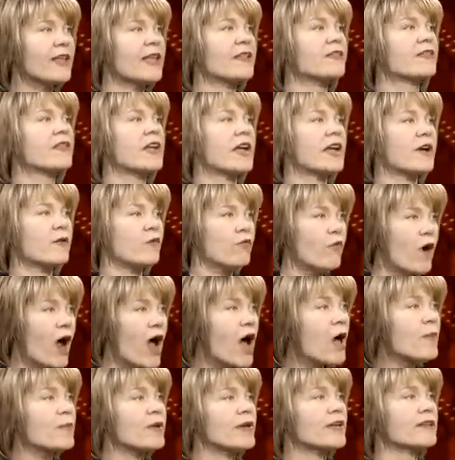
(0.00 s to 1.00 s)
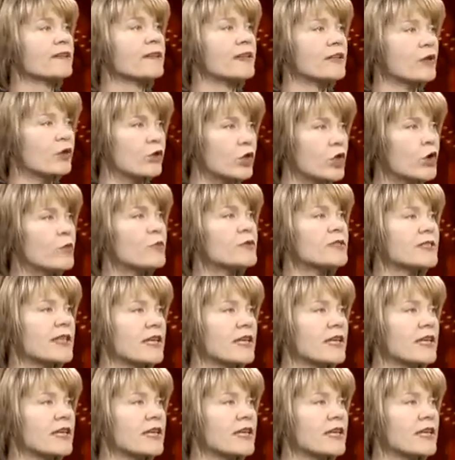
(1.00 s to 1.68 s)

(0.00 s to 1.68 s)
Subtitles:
that they are robbing the global